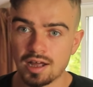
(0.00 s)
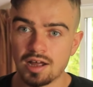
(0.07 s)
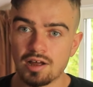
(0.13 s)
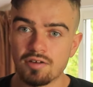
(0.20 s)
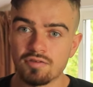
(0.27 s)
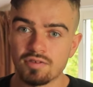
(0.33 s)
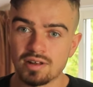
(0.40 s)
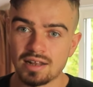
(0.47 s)

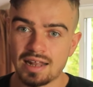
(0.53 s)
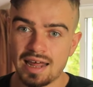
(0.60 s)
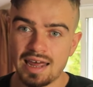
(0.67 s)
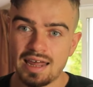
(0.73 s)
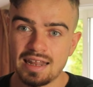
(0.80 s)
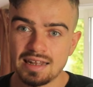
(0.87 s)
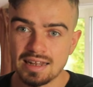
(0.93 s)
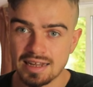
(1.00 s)
of
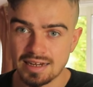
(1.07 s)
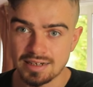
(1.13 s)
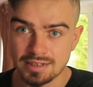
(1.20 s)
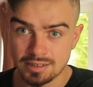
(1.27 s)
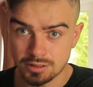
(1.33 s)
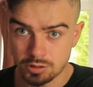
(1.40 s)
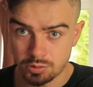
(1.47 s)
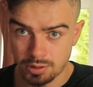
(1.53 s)

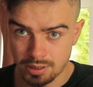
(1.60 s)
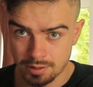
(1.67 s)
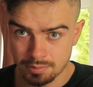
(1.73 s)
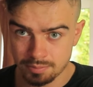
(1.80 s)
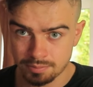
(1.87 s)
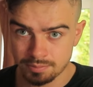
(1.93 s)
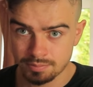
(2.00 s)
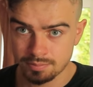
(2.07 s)
landlady to
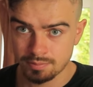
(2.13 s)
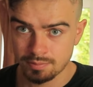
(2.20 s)
him